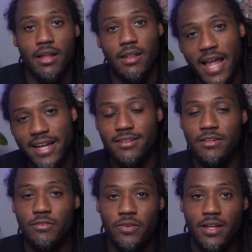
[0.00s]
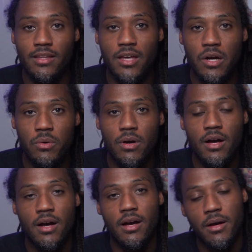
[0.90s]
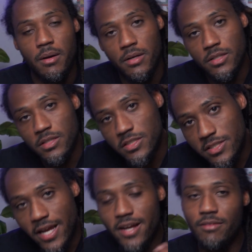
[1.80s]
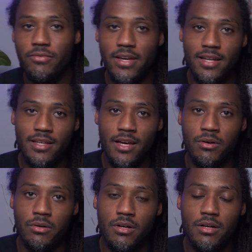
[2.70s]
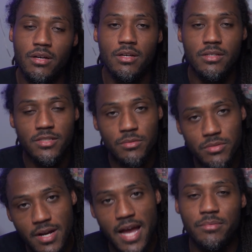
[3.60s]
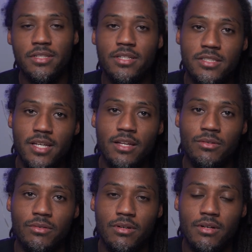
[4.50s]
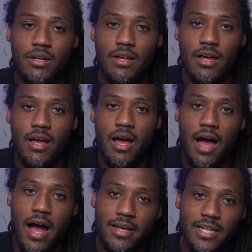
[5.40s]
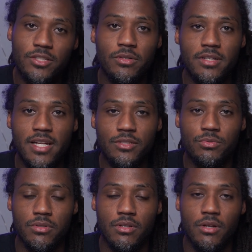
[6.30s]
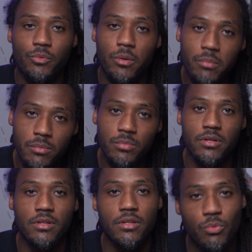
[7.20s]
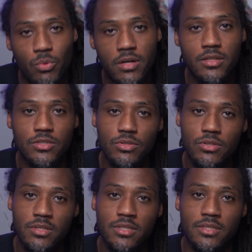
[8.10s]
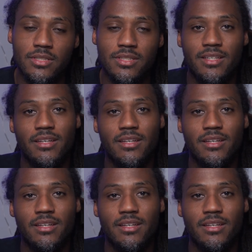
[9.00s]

Like this video, share the video, subscribe to the channel. I'll catch you on the next one. Remember, the world is yours.